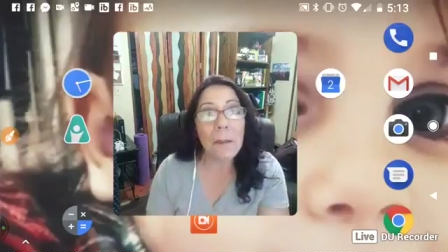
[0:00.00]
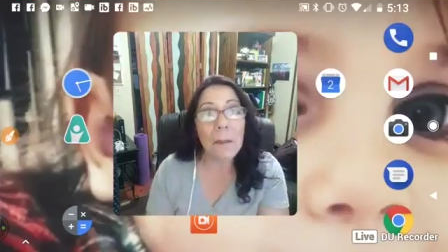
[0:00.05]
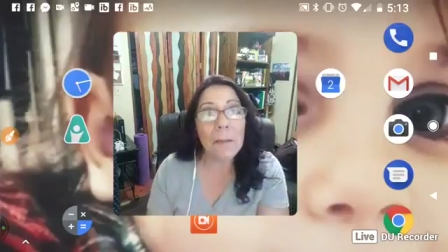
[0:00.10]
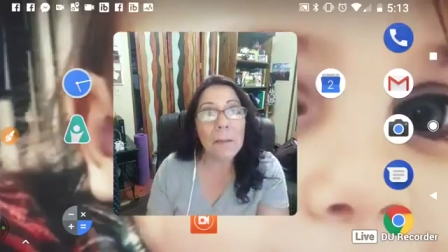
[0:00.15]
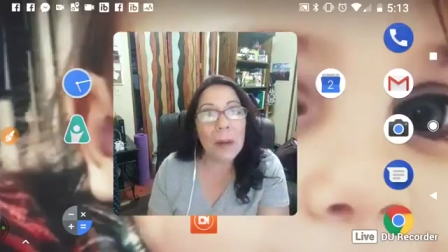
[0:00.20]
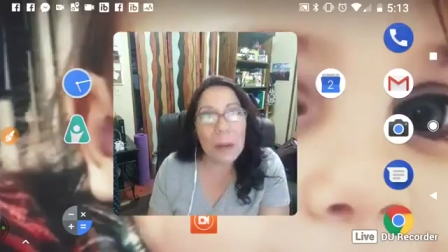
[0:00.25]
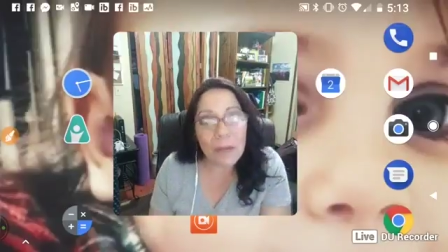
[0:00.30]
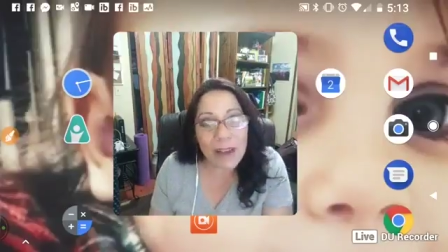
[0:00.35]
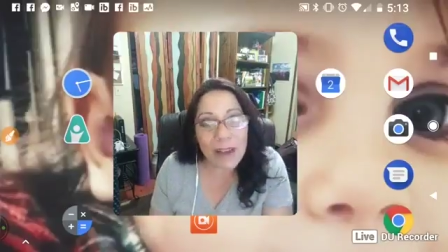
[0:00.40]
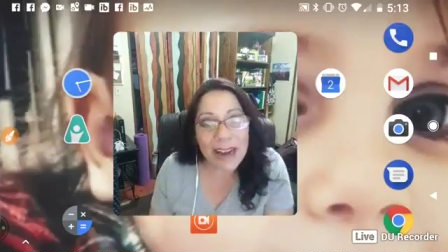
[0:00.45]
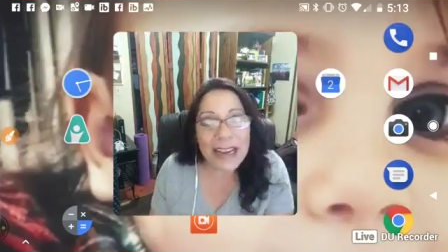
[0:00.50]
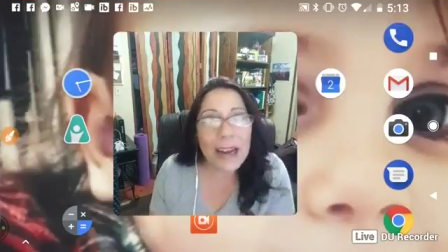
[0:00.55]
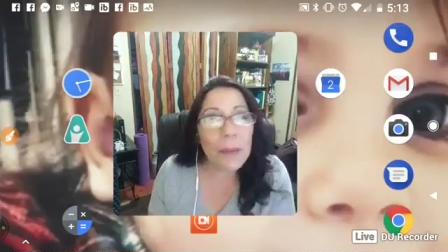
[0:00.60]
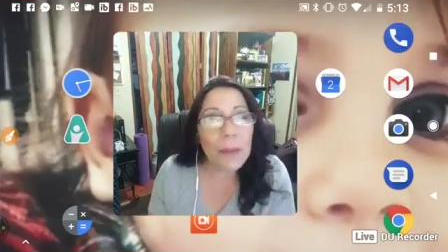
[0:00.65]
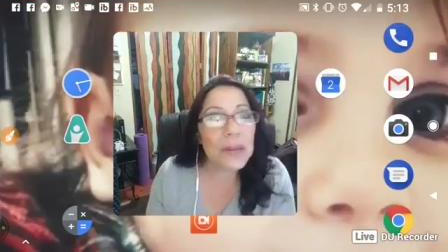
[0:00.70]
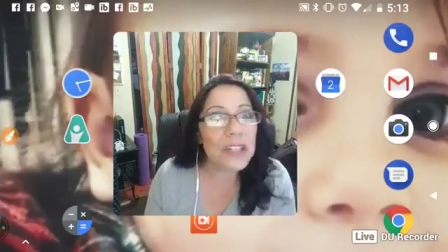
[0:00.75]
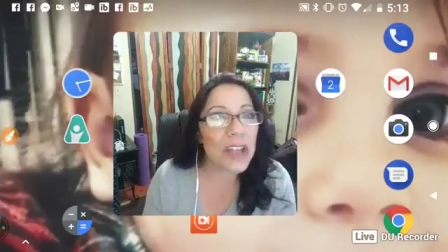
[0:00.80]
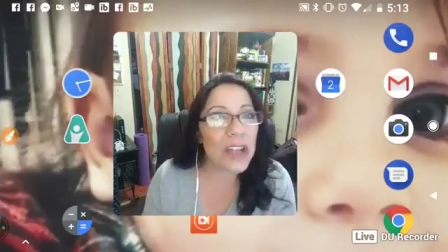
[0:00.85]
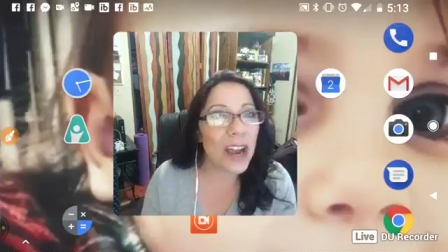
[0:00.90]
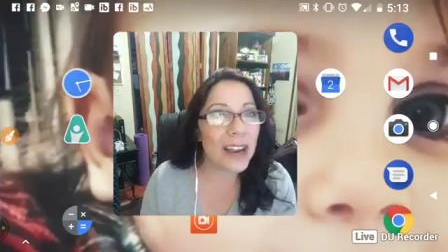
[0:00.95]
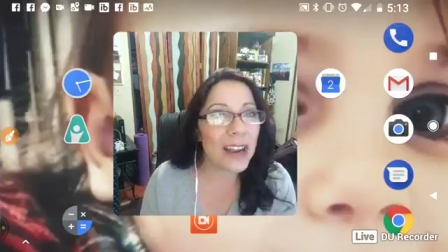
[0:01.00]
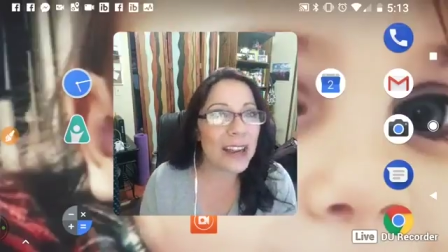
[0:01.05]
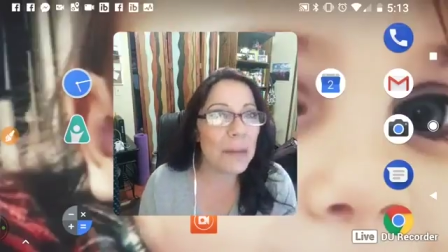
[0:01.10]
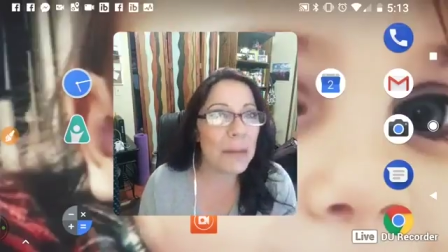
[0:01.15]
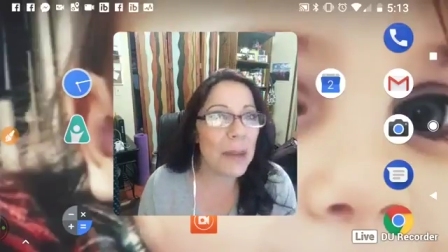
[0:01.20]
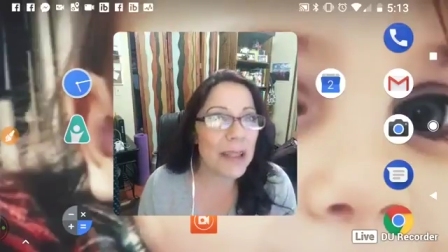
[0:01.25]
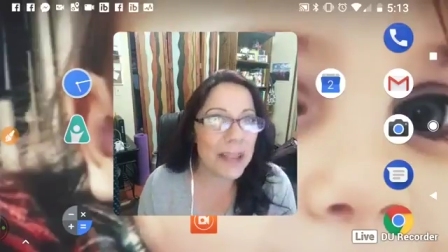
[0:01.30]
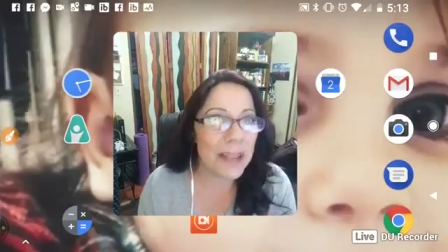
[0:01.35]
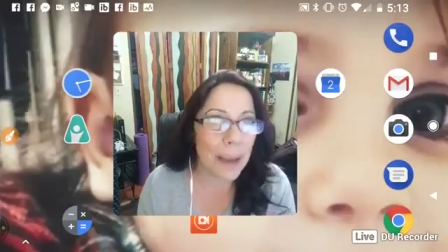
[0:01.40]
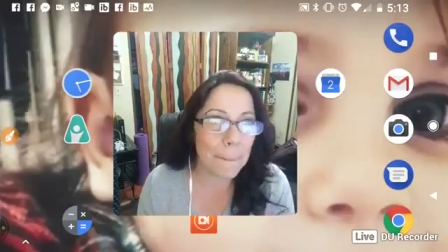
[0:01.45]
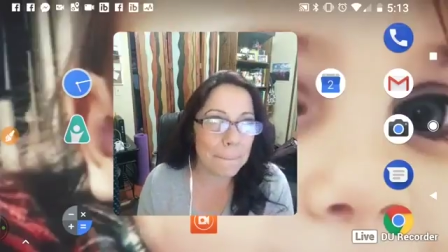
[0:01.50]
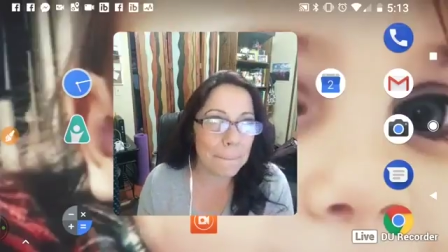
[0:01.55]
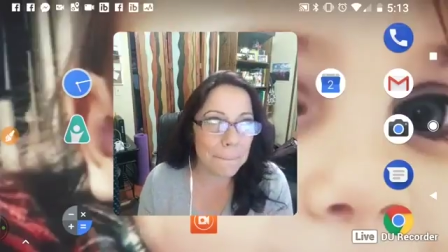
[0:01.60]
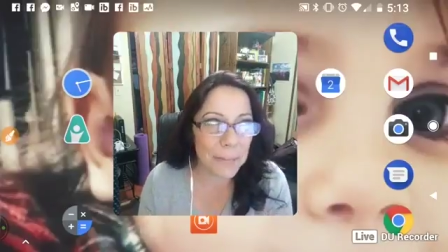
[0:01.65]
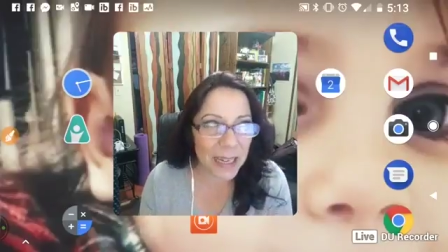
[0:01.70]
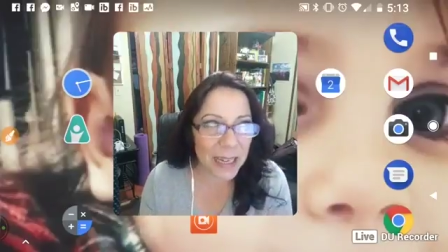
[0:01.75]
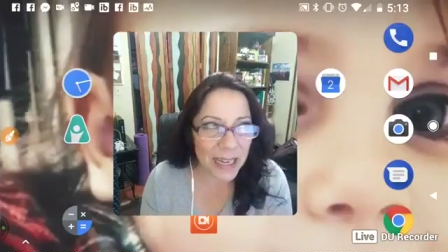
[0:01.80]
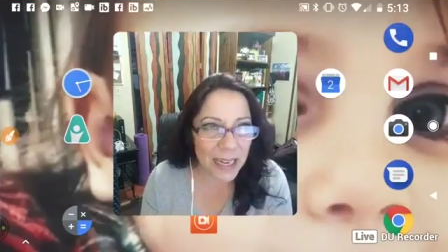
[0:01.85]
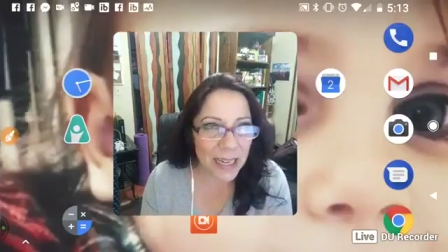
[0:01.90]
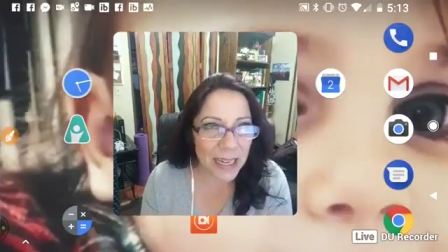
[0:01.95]
But right now we're talking about that
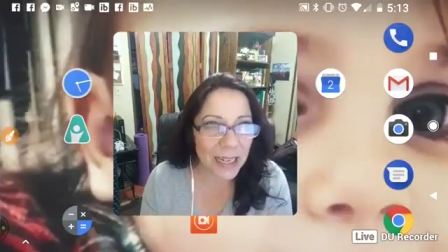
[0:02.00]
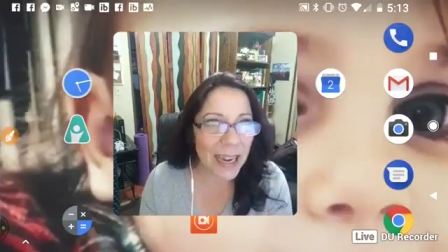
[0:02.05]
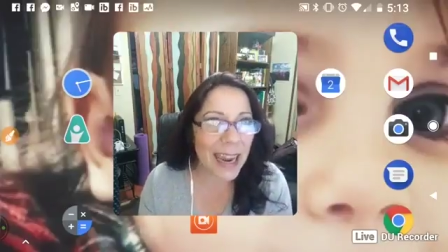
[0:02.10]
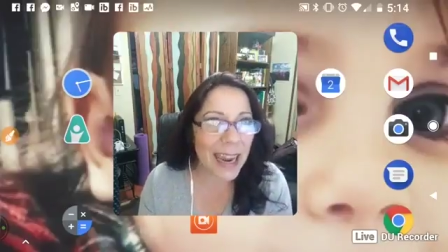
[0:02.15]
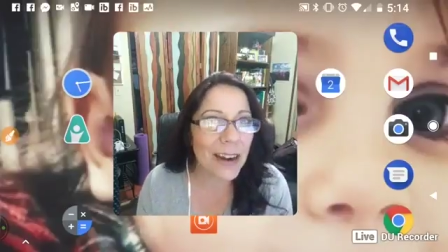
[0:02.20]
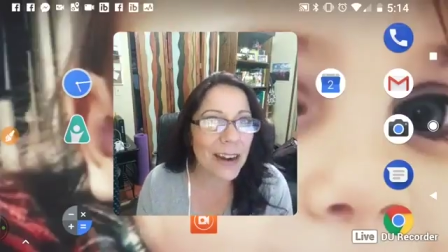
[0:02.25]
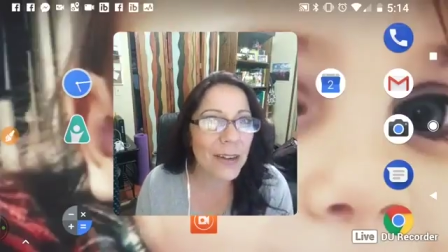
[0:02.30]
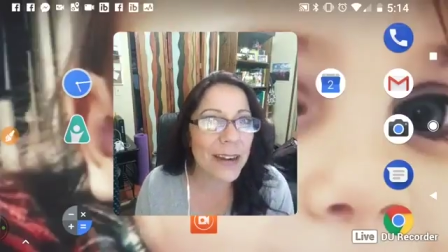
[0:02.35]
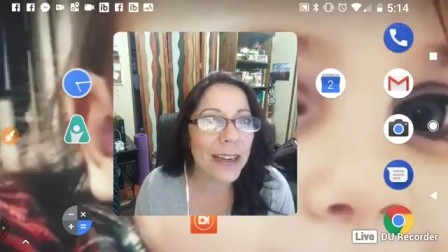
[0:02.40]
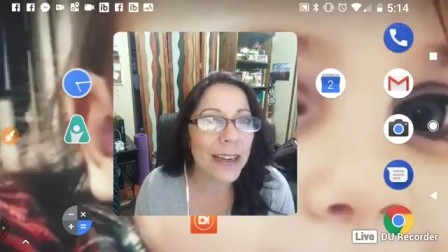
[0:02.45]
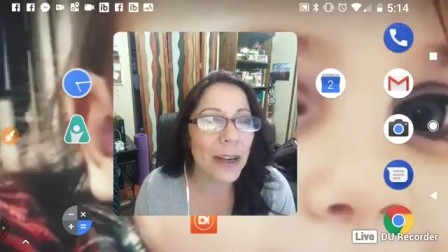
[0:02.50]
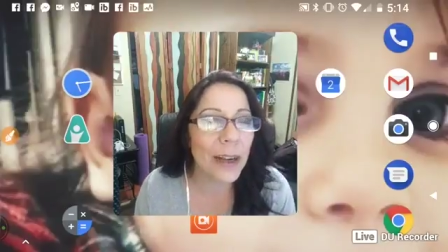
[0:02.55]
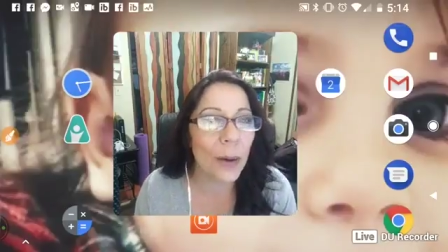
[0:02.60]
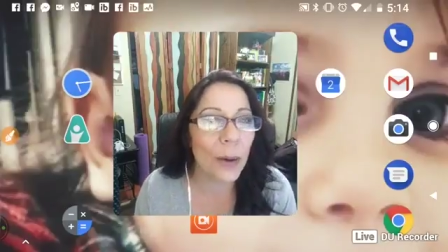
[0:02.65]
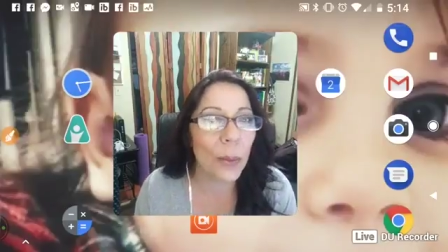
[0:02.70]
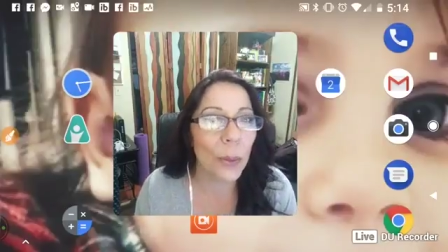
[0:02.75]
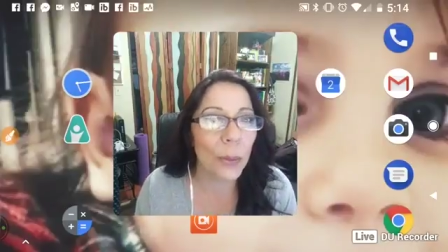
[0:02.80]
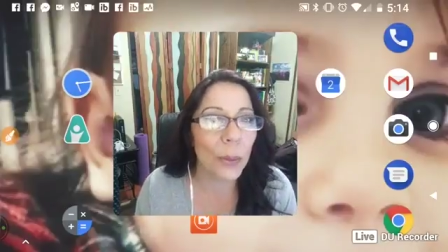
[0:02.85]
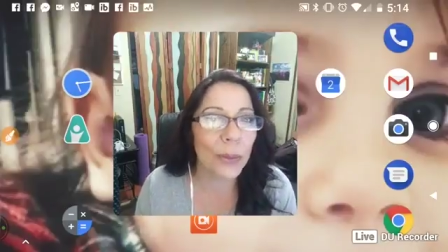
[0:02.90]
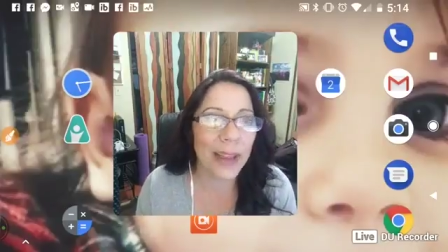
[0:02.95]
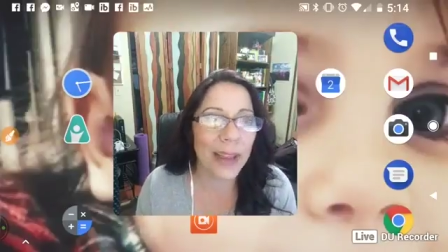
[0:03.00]
big, hairy goal,